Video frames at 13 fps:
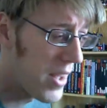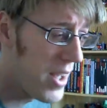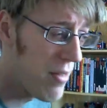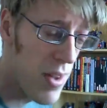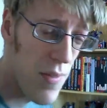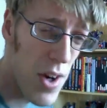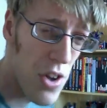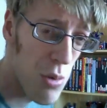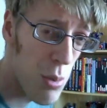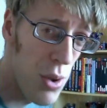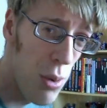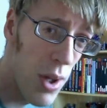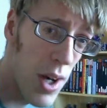Even if
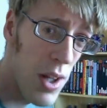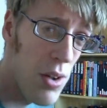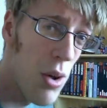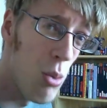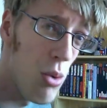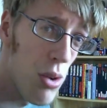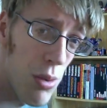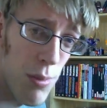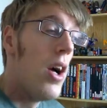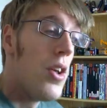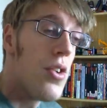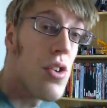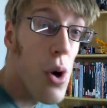Hasbro UK don't.
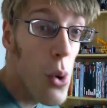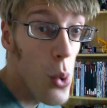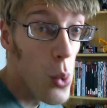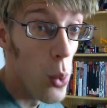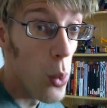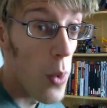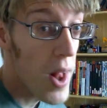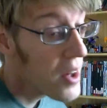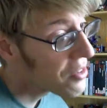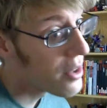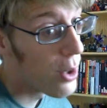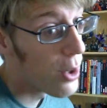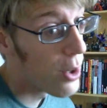So,
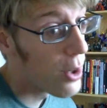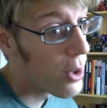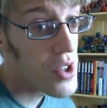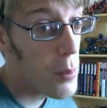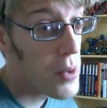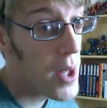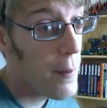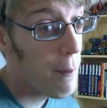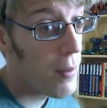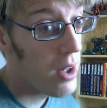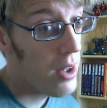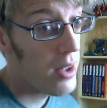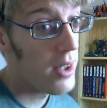that's your lot for
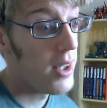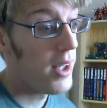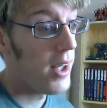September.